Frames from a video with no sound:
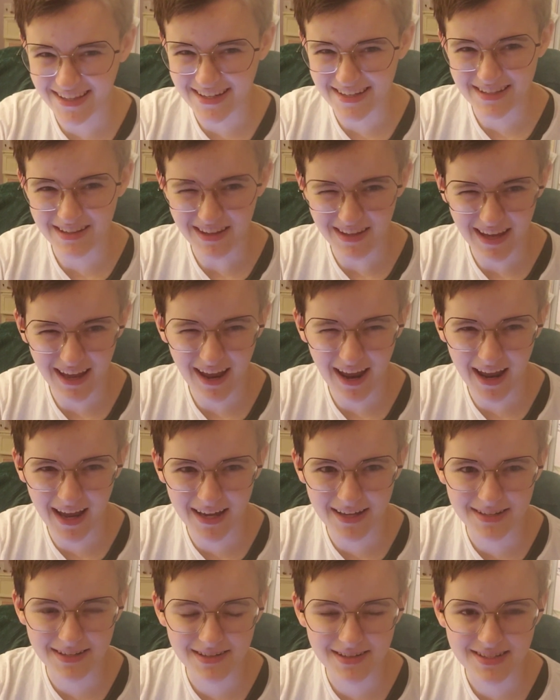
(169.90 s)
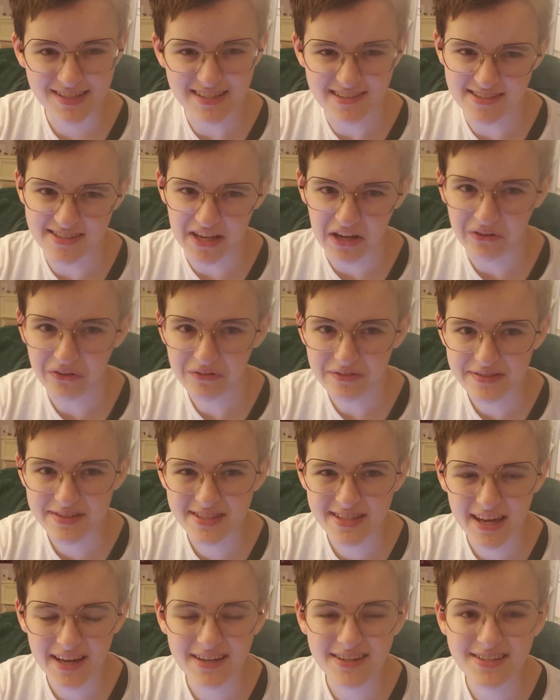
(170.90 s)
that it had
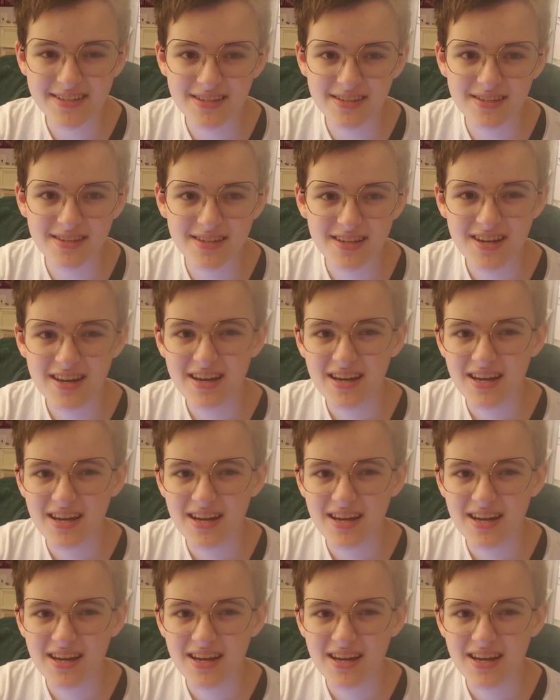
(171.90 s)
self-cessed,